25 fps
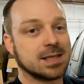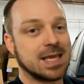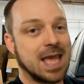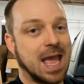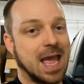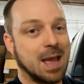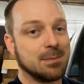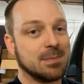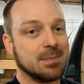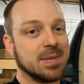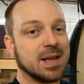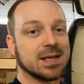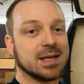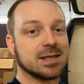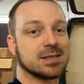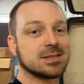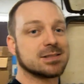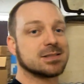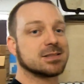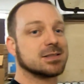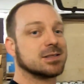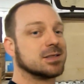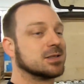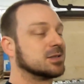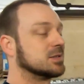cap
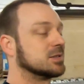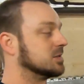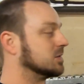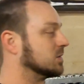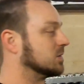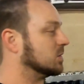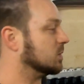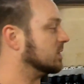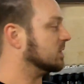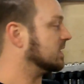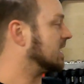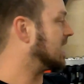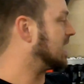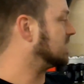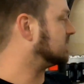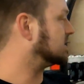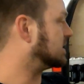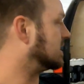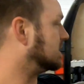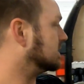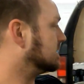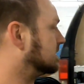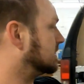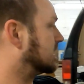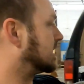banks. We got
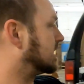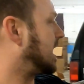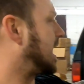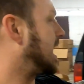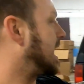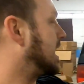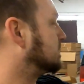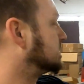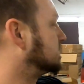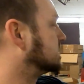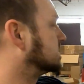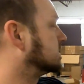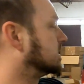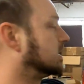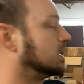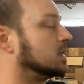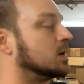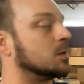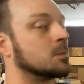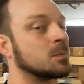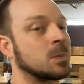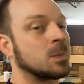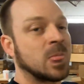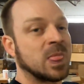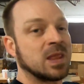tons of caps.
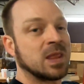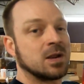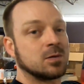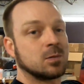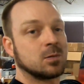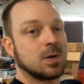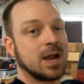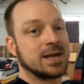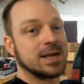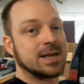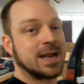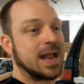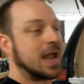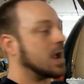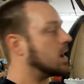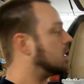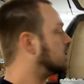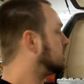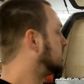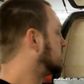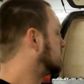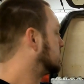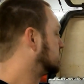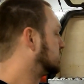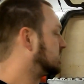Right
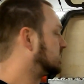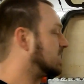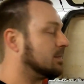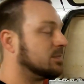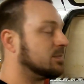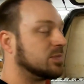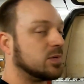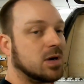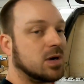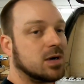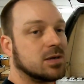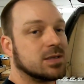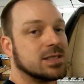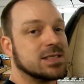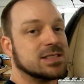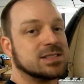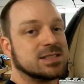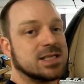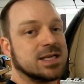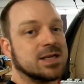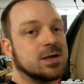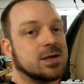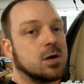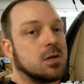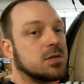now, they're just temporarily
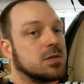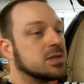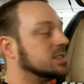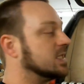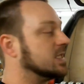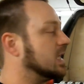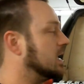sitting here on the